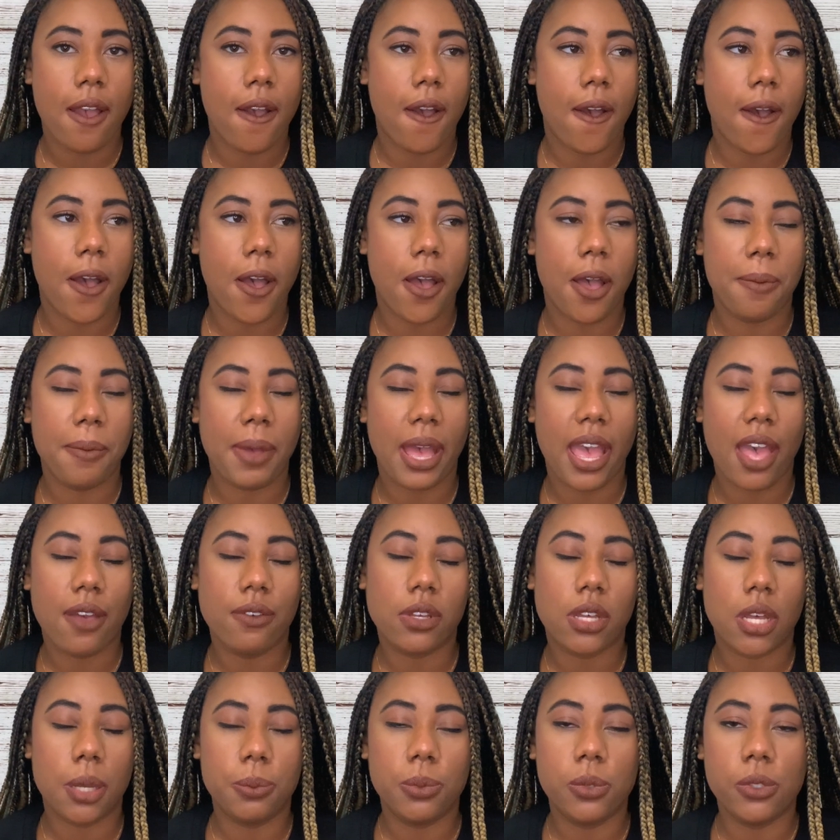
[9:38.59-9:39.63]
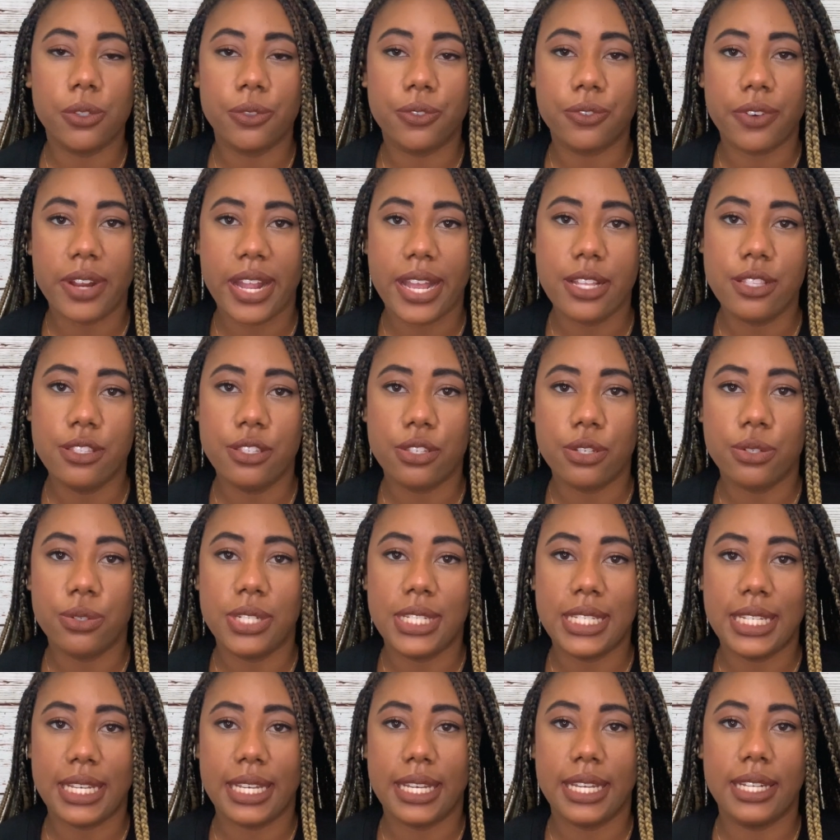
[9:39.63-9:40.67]
I have a couple of friends who
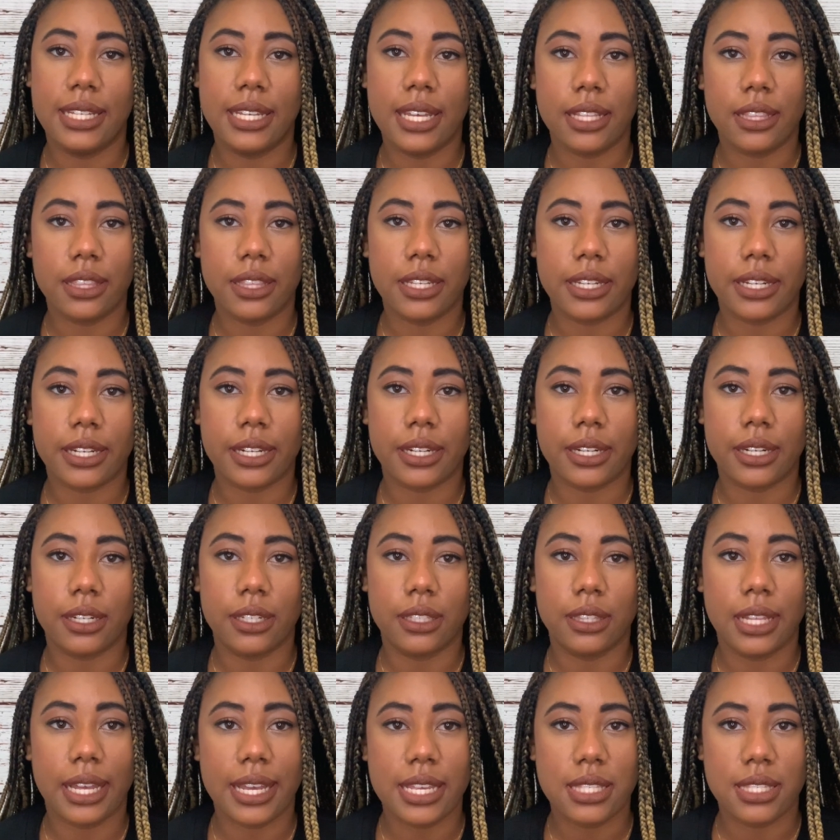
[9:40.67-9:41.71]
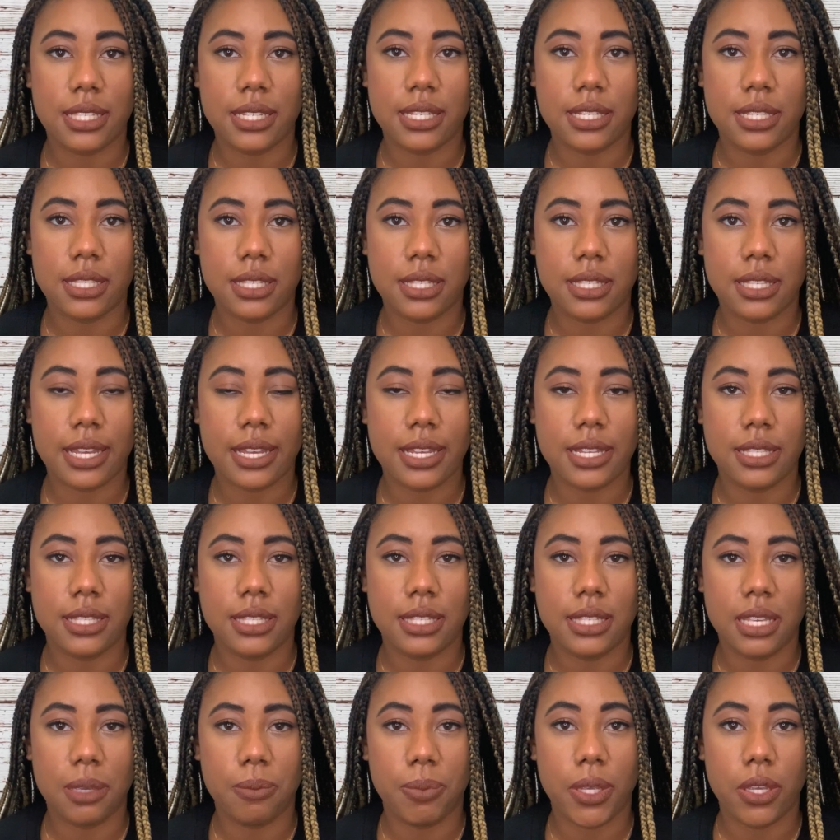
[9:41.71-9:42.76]
did get their license in
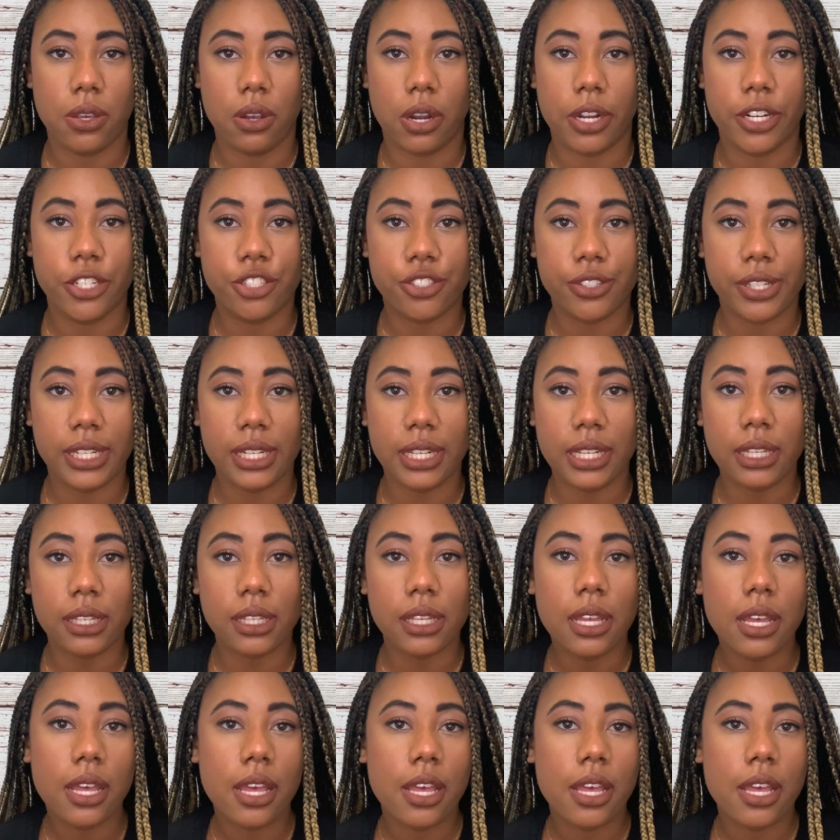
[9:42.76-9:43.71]
CPR training.